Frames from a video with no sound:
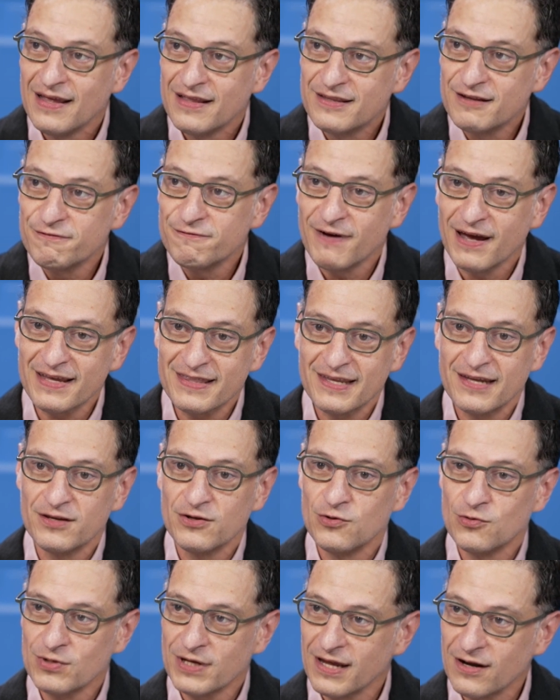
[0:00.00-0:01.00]
The fact that
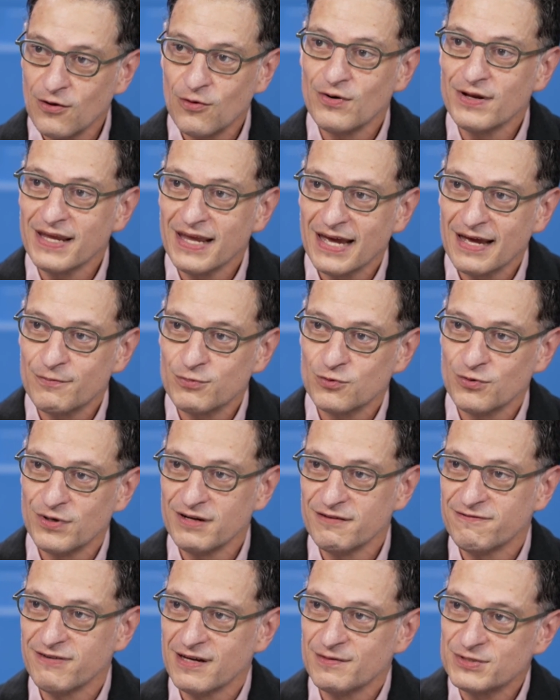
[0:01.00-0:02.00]
you can only have
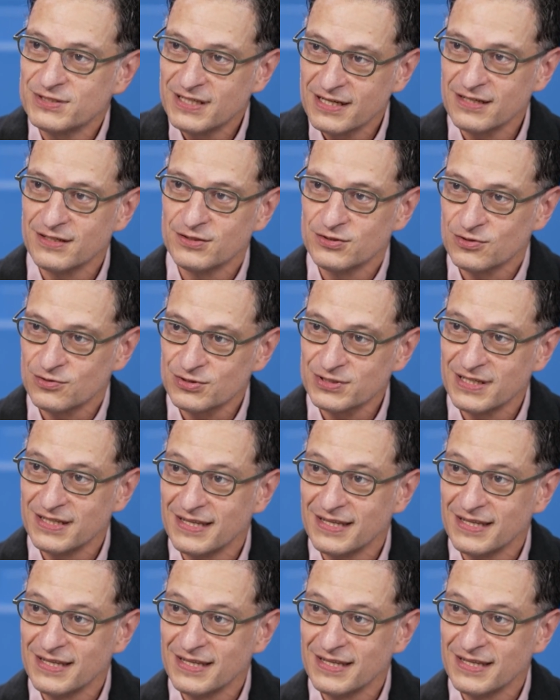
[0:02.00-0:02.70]
25 signatures